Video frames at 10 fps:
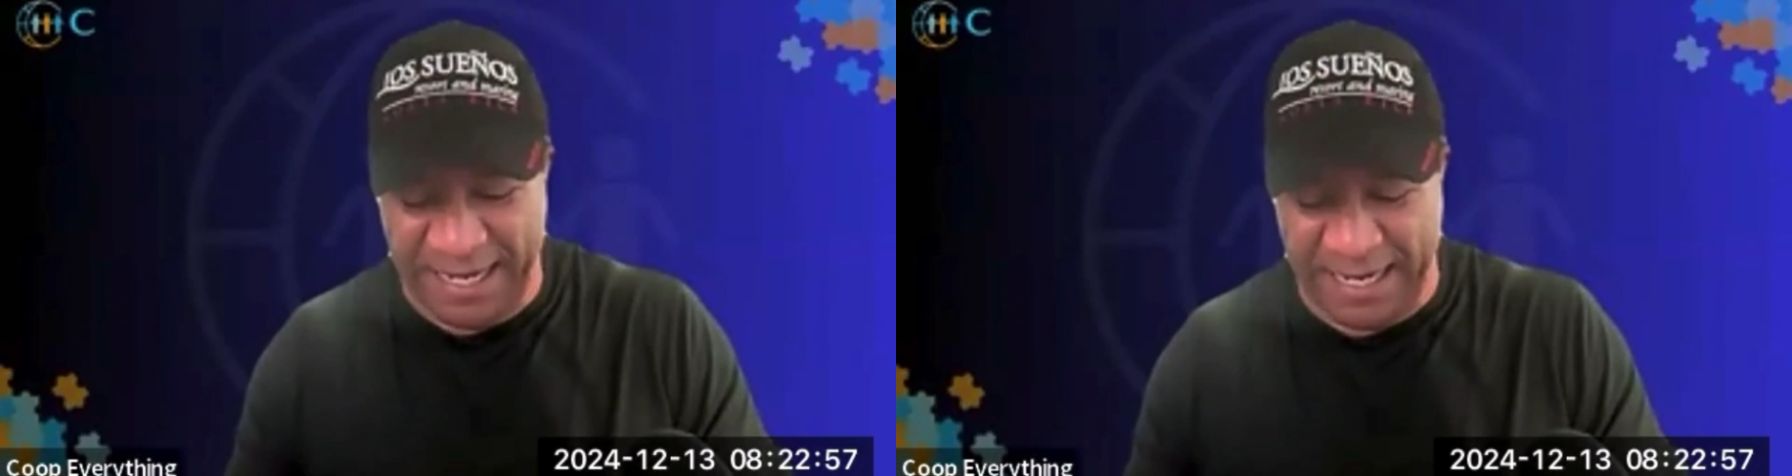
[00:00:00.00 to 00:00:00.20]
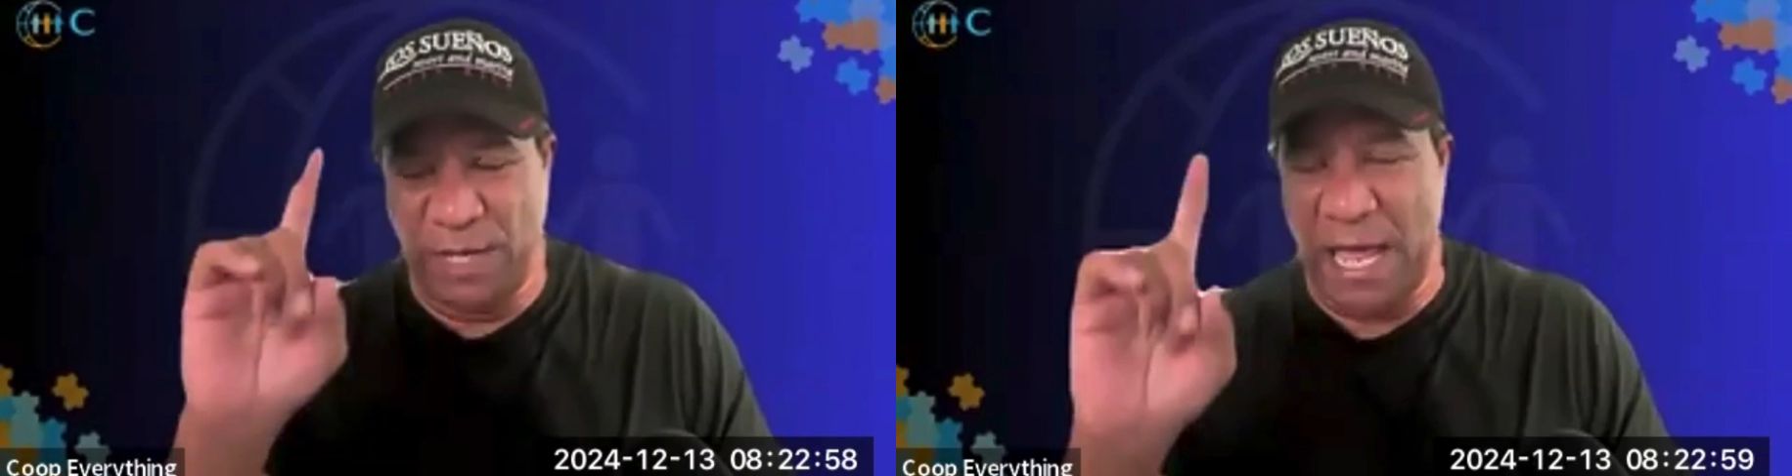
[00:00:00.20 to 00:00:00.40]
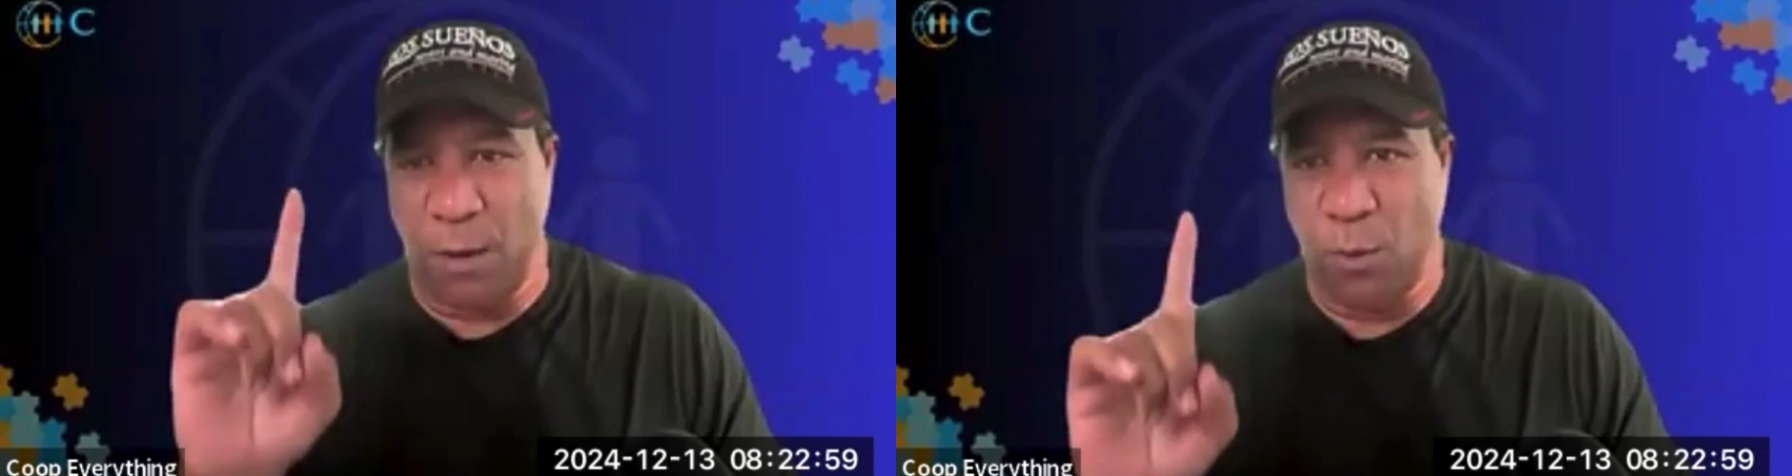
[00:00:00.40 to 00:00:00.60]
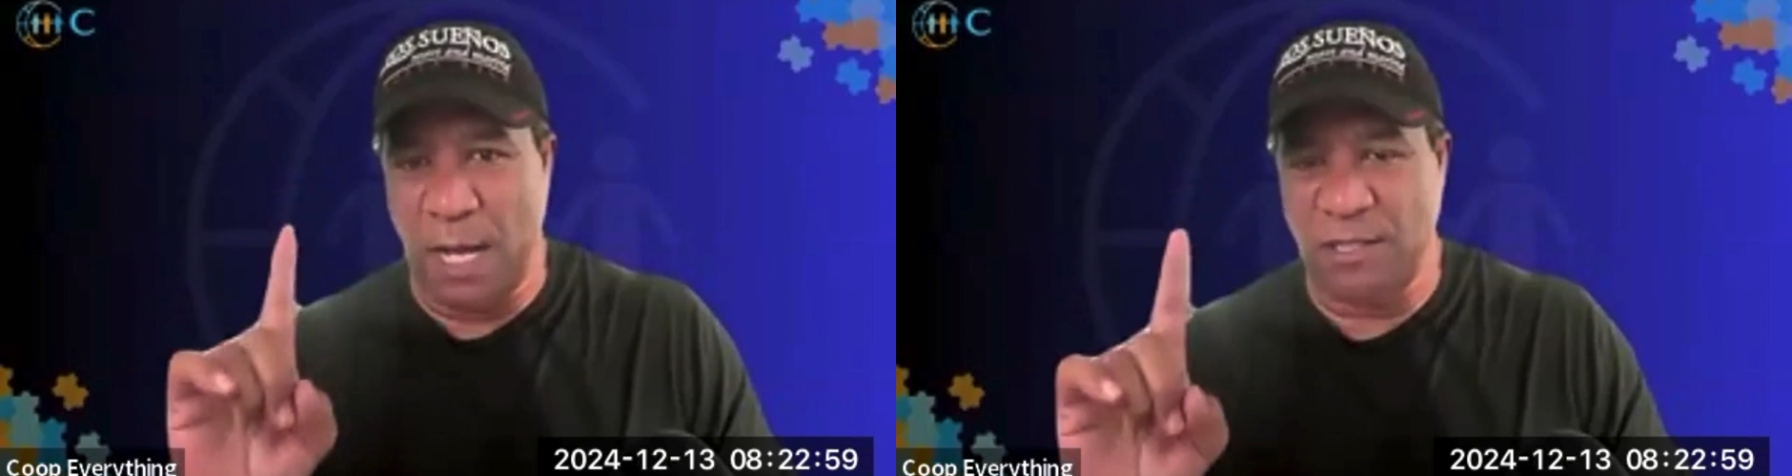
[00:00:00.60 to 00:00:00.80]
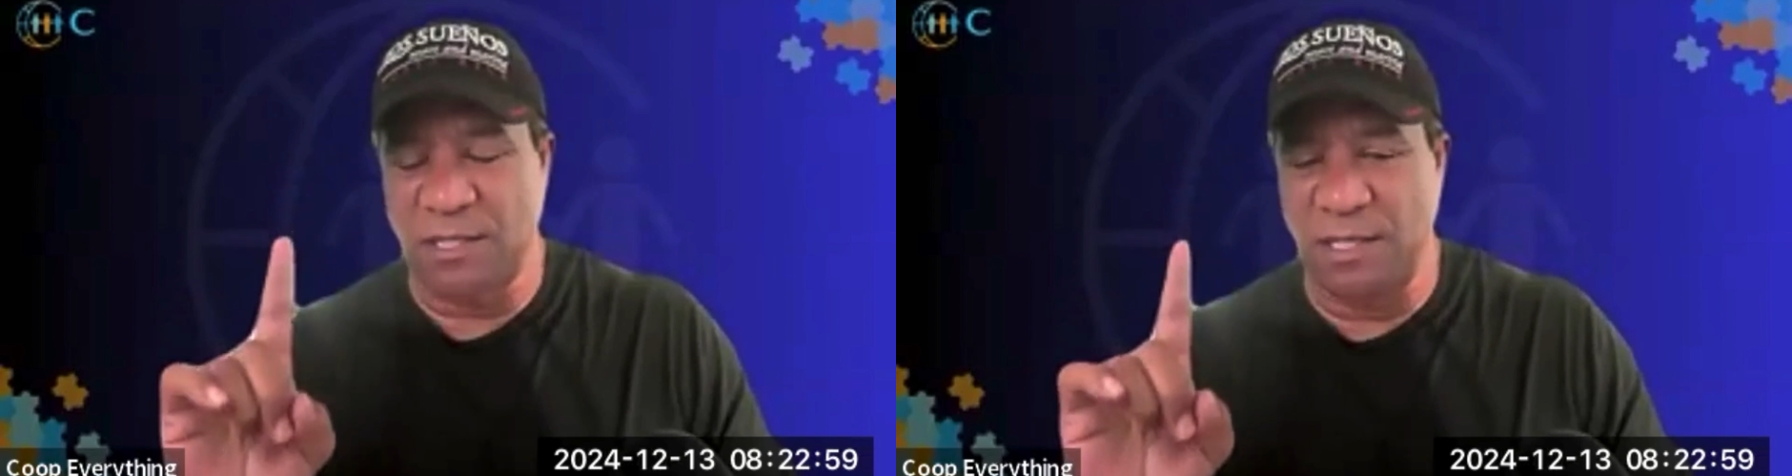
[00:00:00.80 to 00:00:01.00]
So now
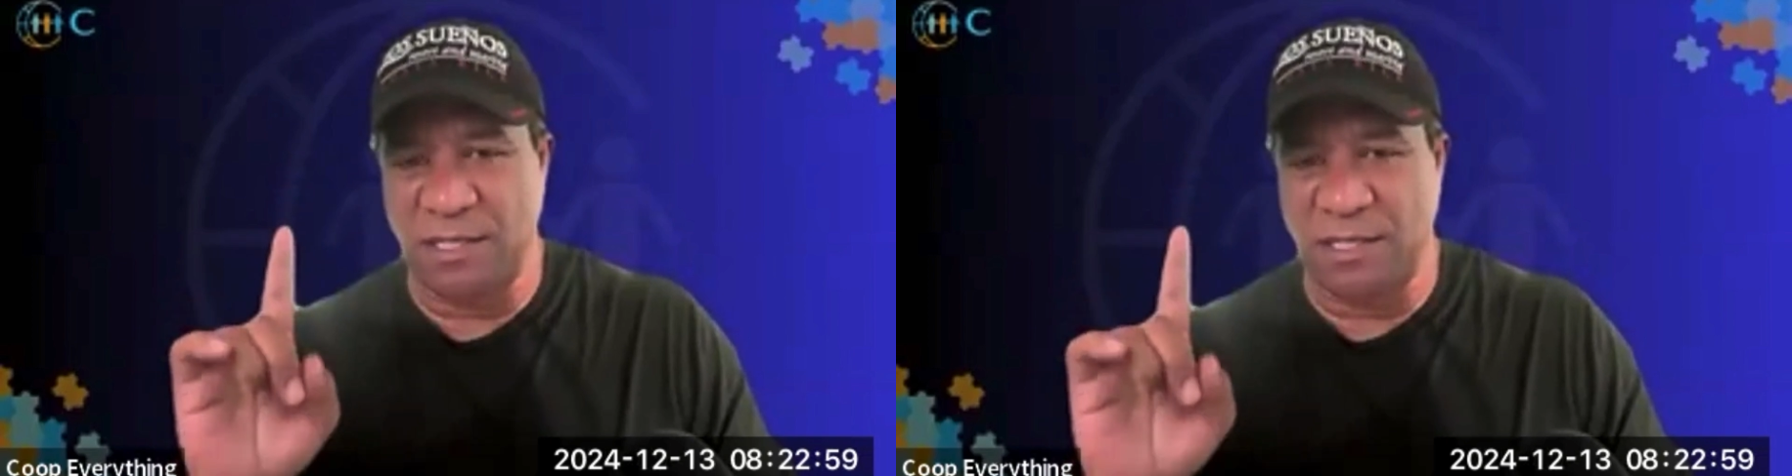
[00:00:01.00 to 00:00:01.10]
watch